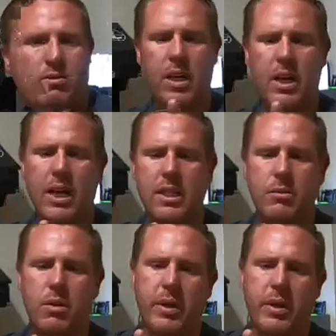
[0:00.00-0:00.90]
And I'll get
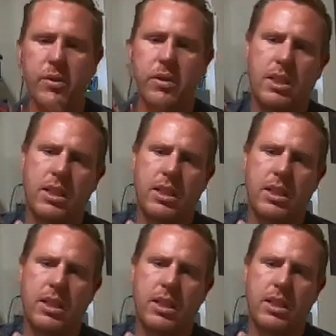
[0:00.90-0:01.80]
some good pictures of
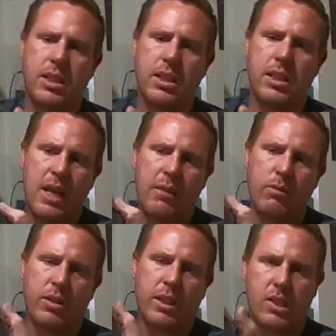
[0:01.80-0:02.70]
this. It
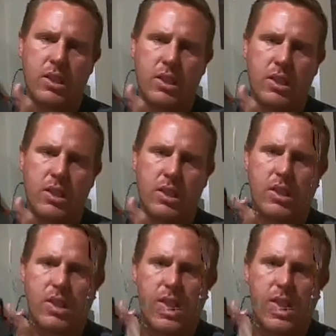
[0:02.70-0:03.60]
really
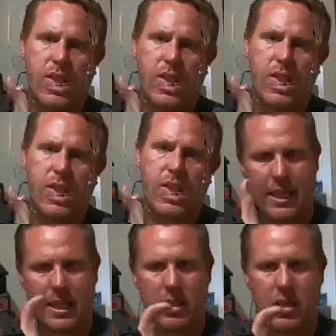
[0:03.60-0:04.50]
falls back
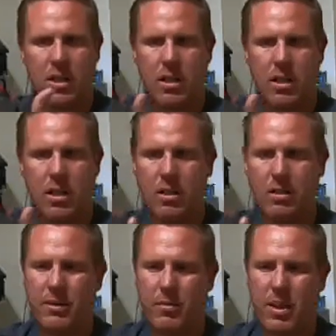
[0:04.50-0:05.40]
here.
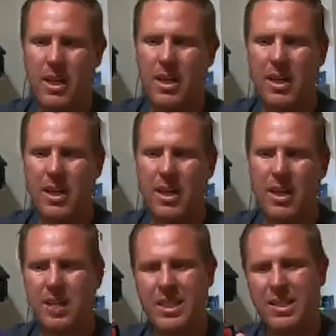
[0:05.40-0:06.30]

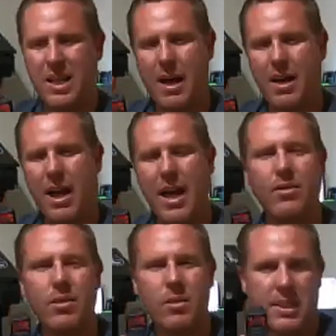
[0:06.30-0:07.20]
And it's, I
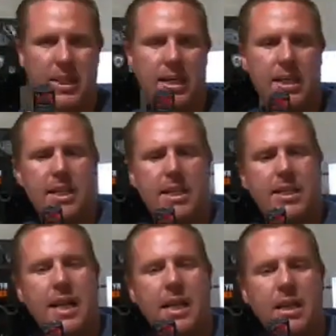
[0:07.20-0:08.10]
don't know
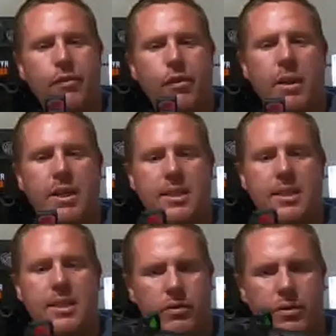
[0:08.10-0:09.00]
aesthetically for myself.
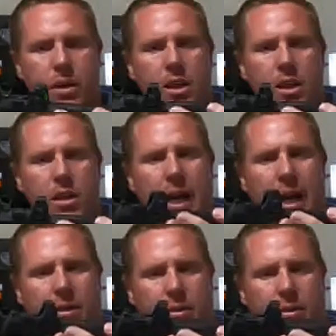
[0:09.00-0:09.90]

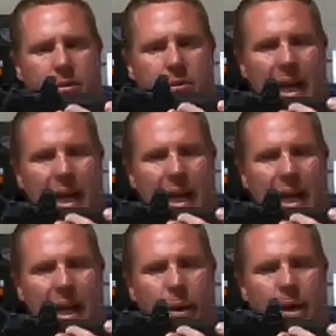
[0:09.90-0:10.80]
I don't know
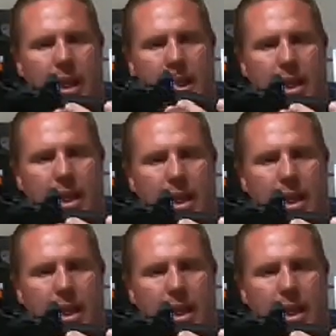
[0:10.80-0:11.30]
how I like it.